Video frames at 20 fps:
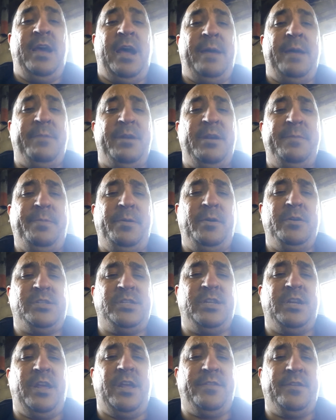I'm going to post
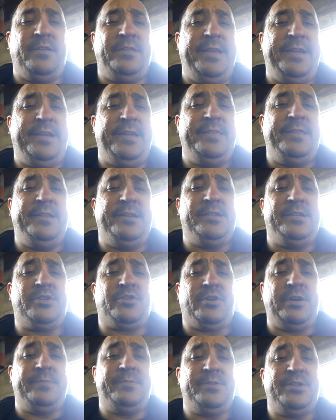another link in the
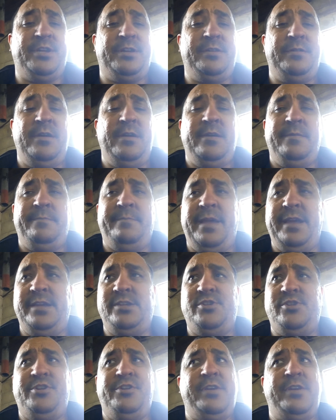description. Make
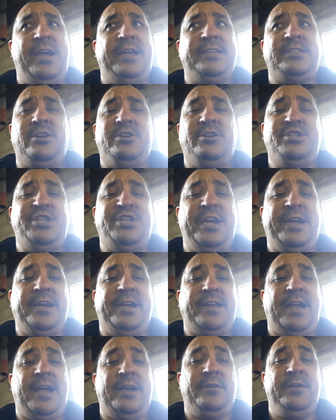sure you guys go check it
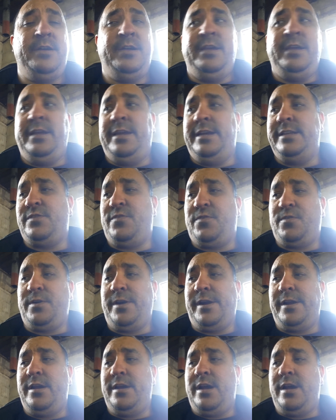out. It's for